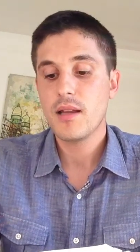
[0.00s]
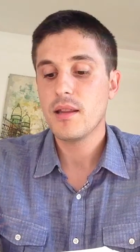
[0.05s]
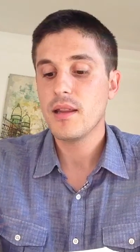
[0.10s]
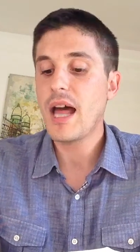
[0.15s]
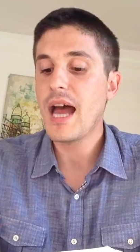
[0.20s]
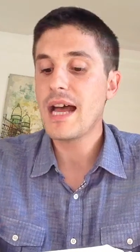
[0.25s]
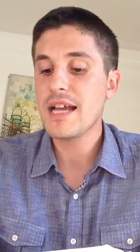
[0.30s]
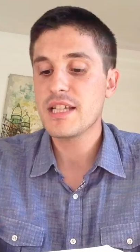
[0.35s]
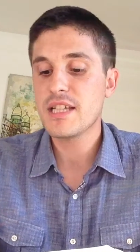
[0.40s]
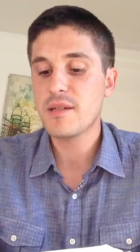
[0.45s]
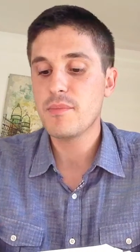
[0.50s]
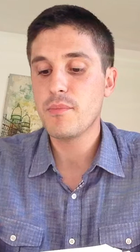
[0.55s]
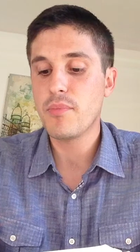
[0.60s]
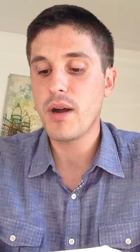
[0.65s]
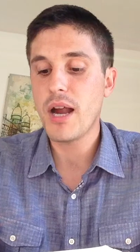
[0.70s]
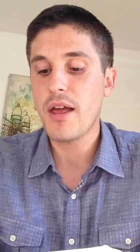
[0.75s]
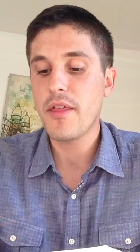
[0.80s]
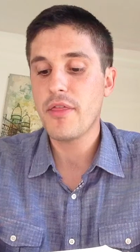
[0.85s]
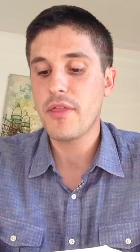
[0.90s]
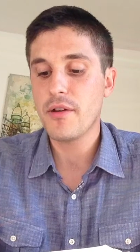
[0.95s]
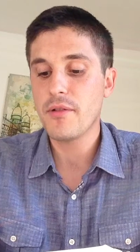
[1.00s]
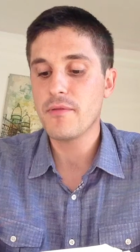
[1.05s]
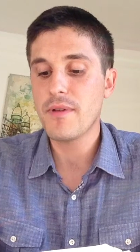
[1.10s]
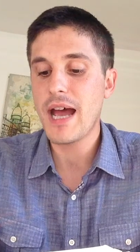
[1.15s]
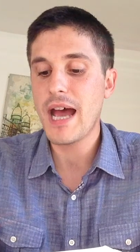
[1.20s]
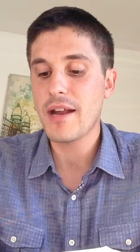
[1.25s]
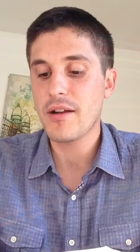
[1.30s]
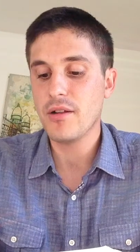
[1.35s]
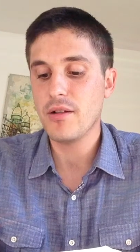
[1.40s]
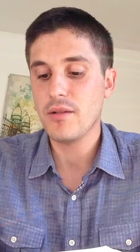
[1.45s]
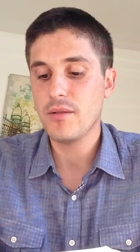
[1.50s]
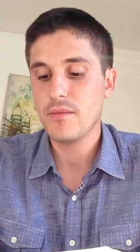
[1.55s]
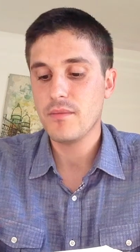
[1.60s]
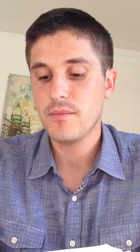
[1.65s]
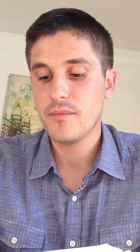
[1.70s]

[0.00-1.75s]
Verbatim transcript: Last breath a rattle.